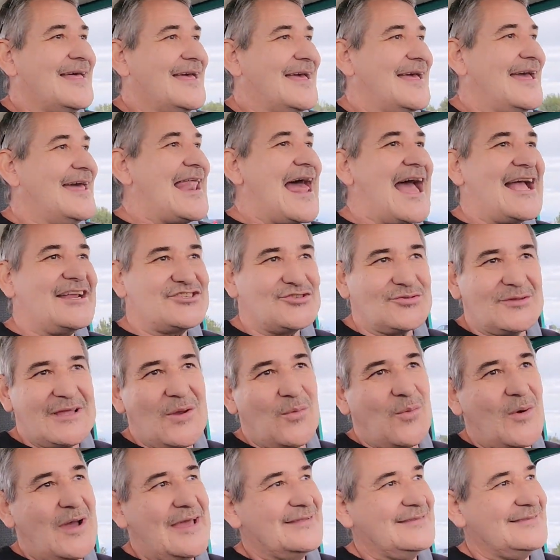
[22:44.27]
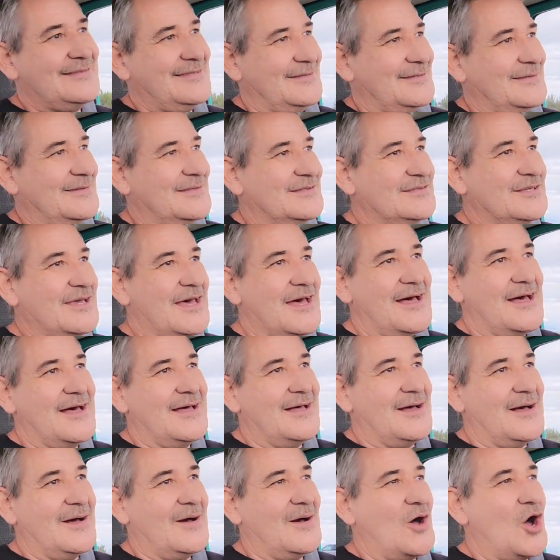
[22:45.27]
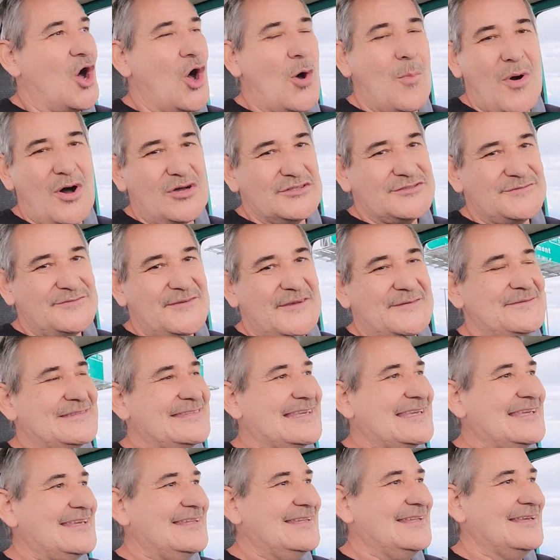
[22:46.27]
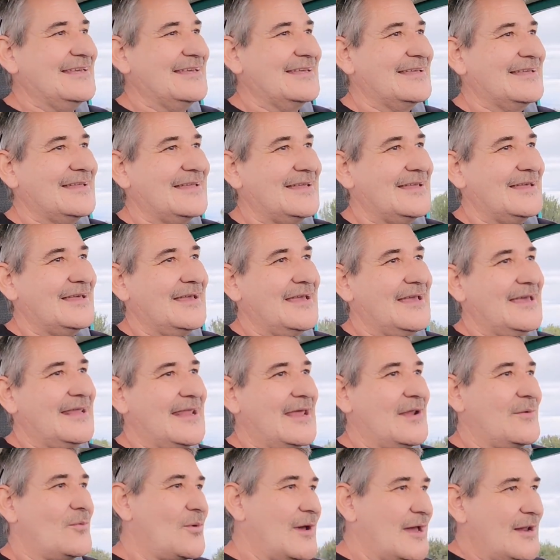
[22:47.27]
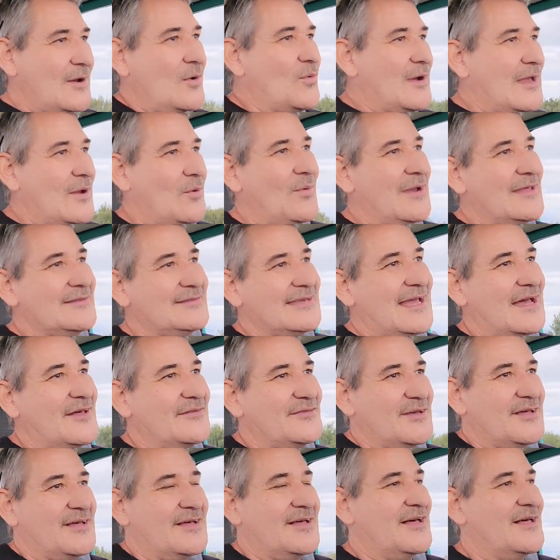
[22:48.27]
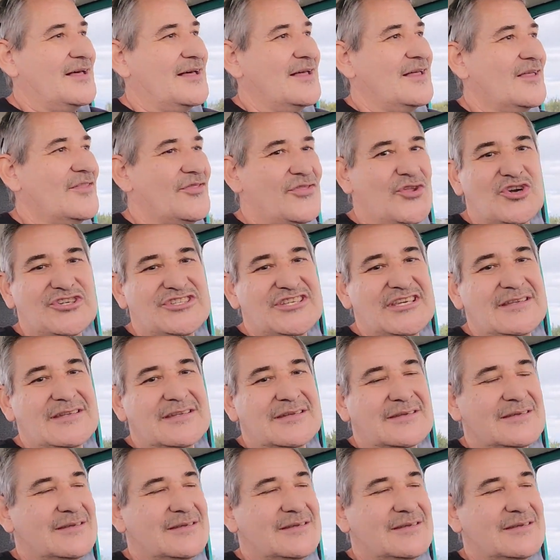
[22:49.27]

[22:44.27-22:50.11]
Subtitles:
It actually went to almost 15 and it right away went down to 13.